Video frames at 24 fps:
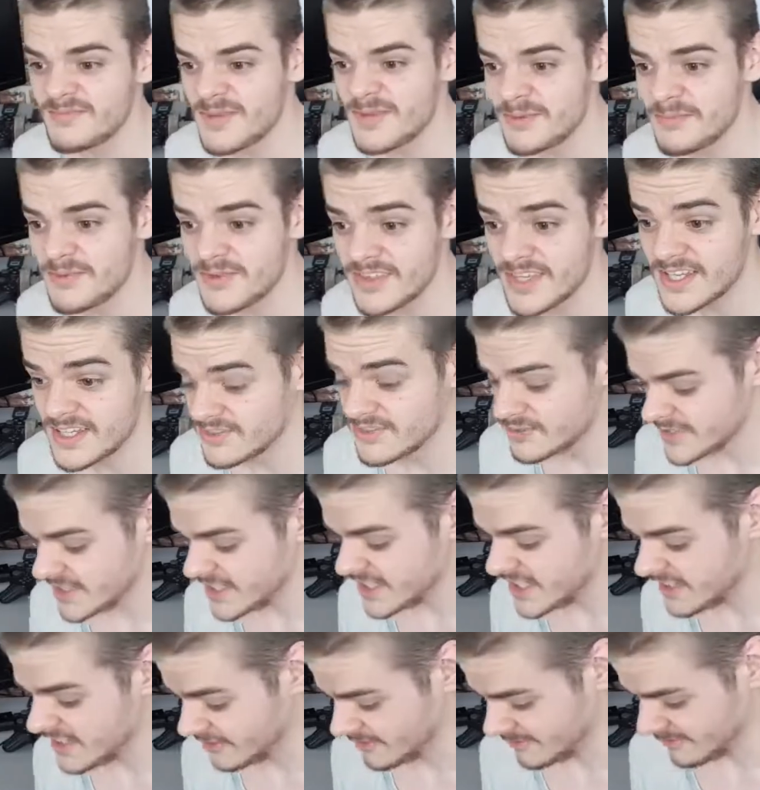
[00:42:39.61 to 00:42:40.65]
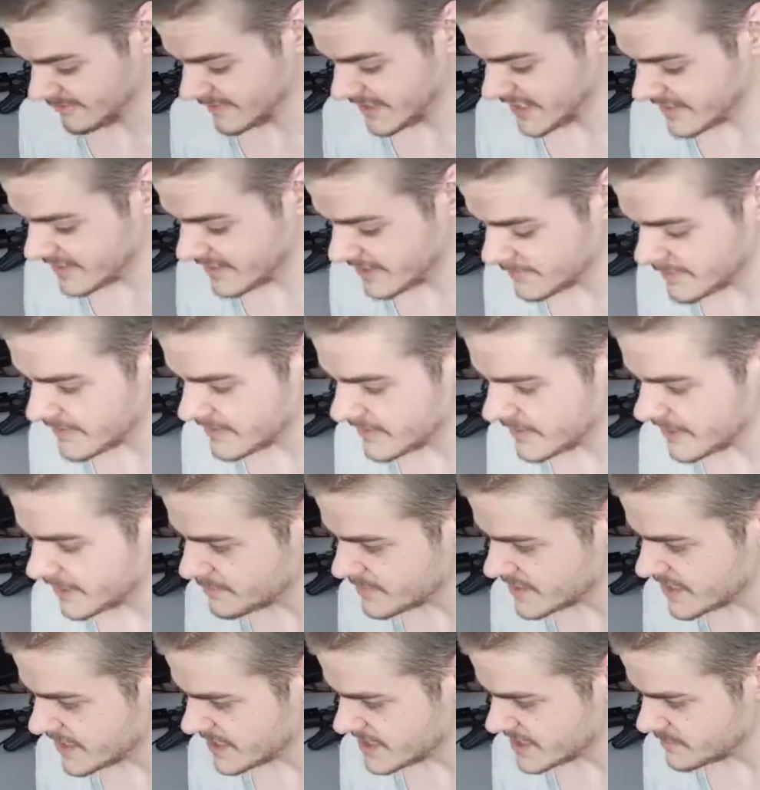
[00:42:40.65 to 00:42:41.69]
Maybe they're not keen on hearing about the
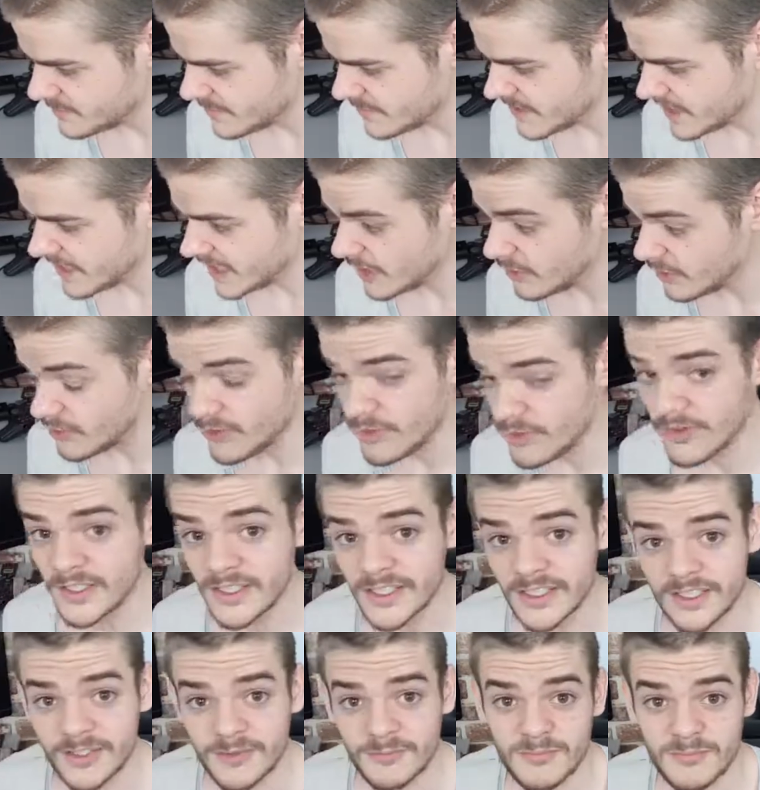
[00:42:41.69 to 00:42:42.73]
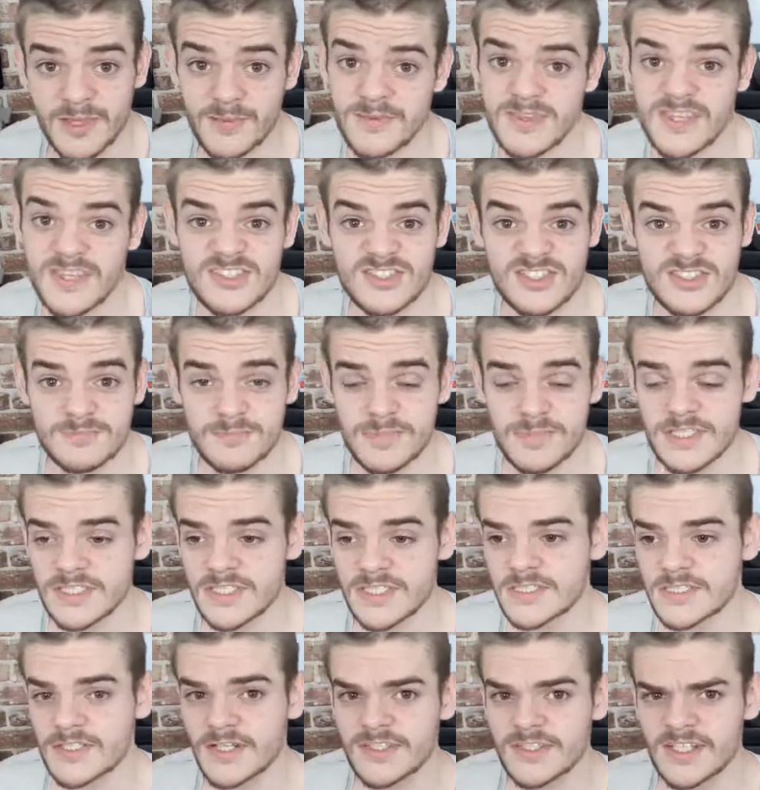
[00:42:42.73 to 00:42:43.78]
updates with it, or maybe they're just busy.
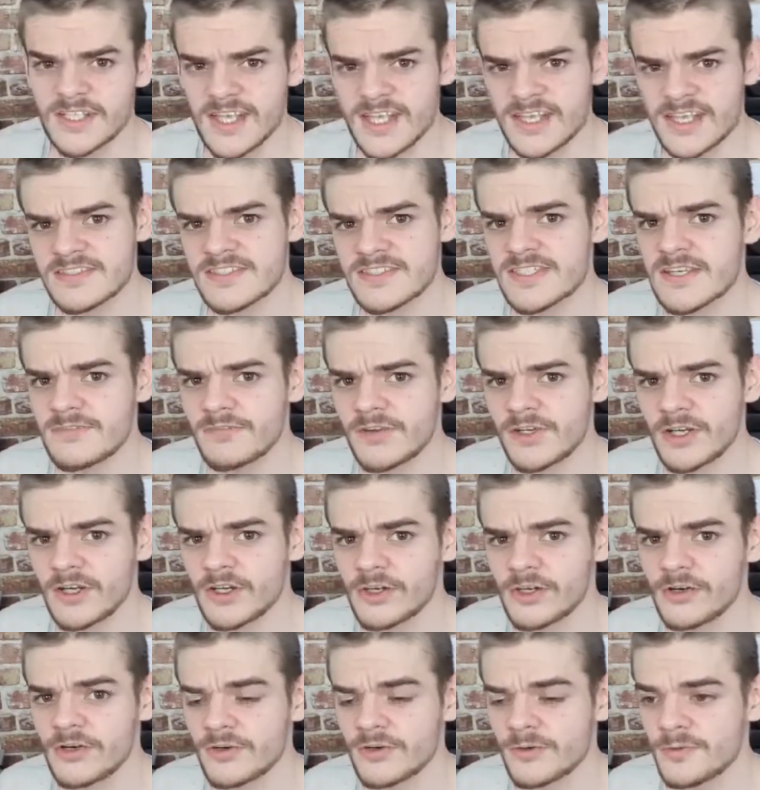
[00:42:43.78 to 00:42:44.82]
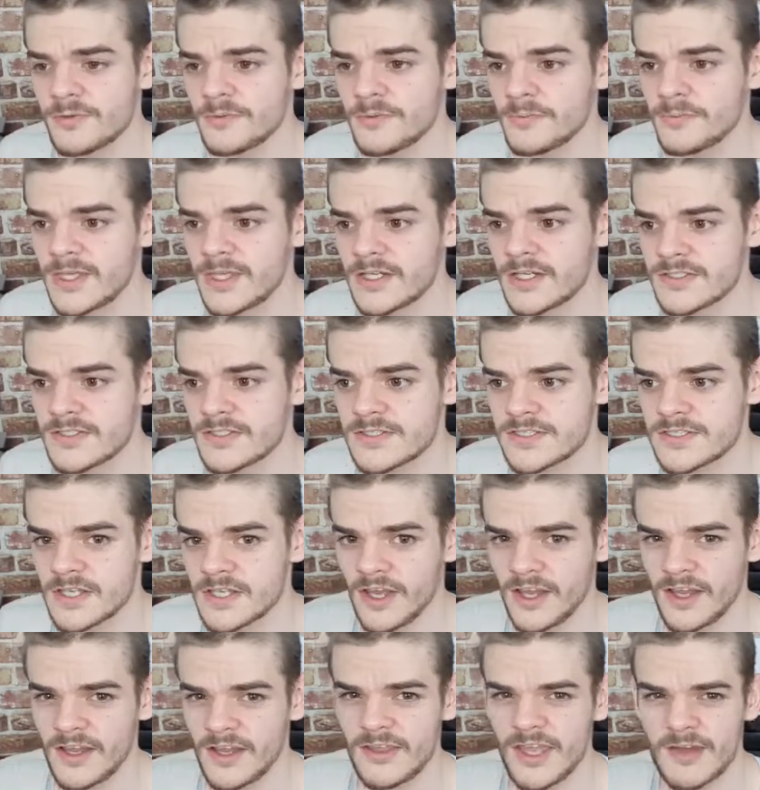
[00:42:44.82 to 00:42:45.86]
Because I've done it at 7 o'clock because
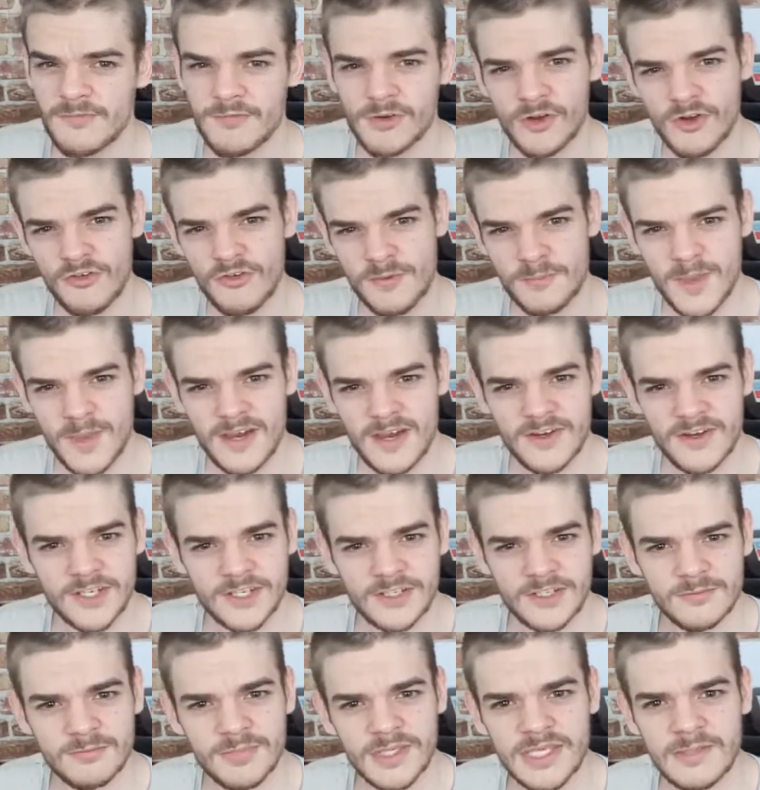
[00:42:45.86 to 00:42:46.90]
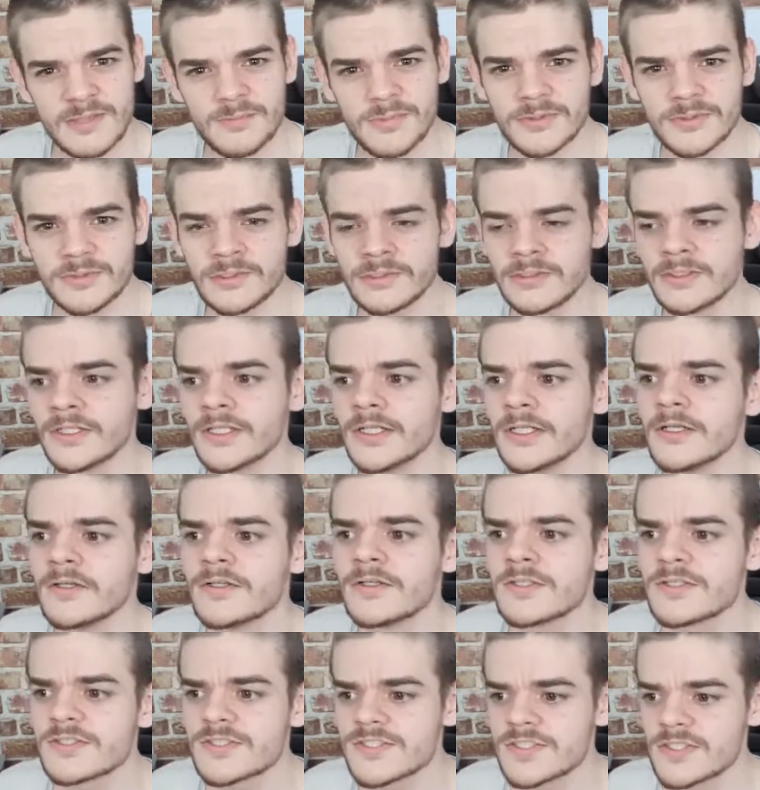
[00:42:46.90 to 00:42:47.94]
I have a lot of American people.
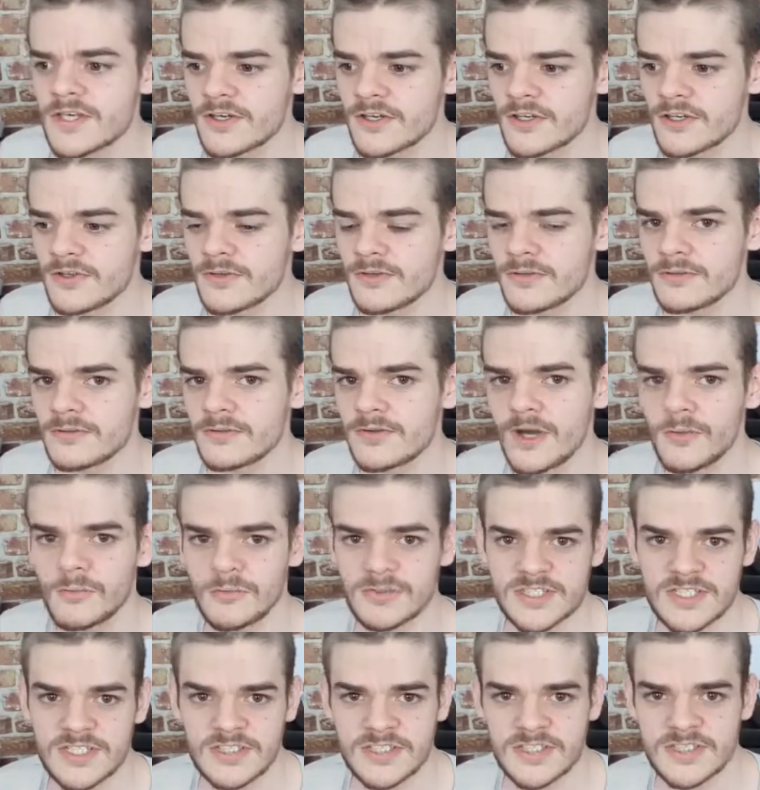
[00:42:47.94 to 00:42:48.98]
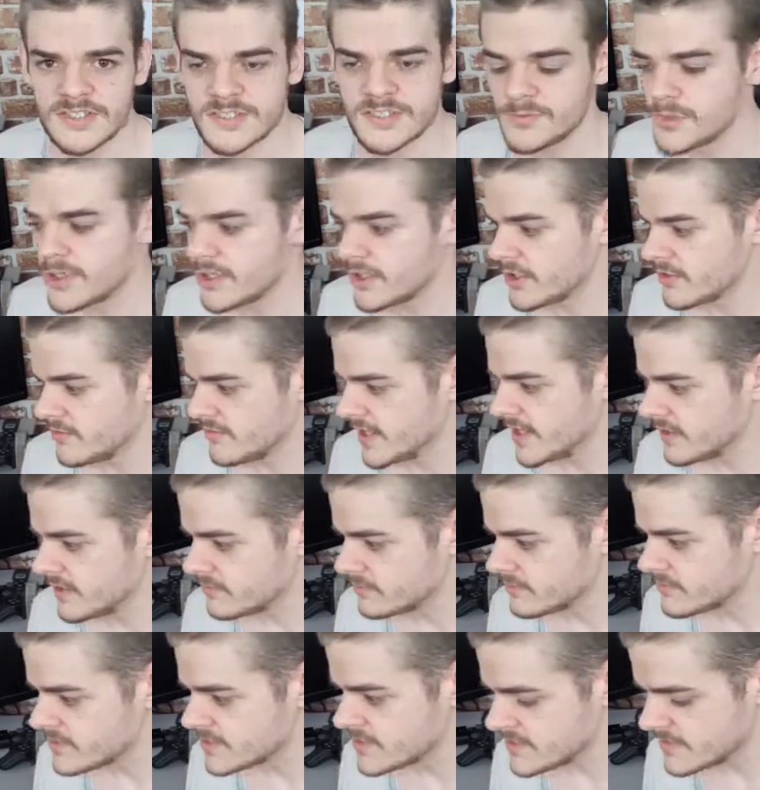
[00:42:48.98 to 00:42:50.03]
So I wanted it to work
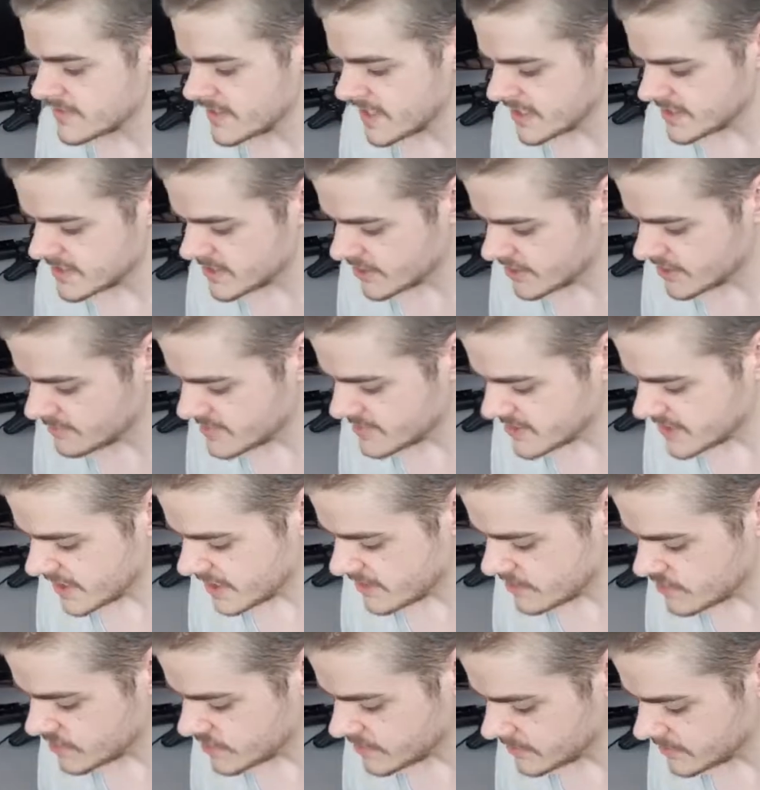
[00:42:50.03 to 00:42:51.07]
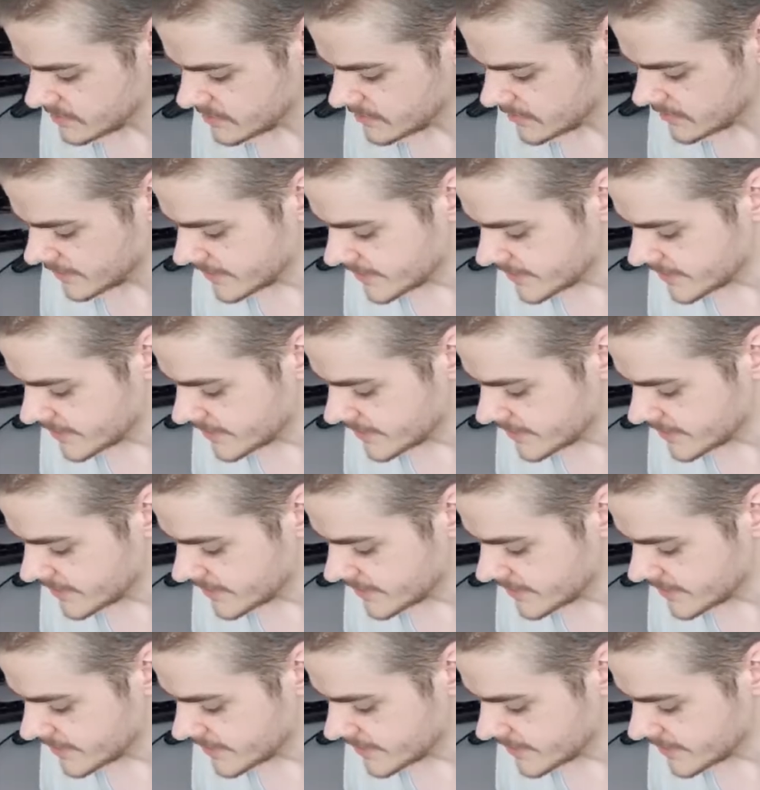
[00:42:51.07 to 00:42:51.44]
around their time schedule.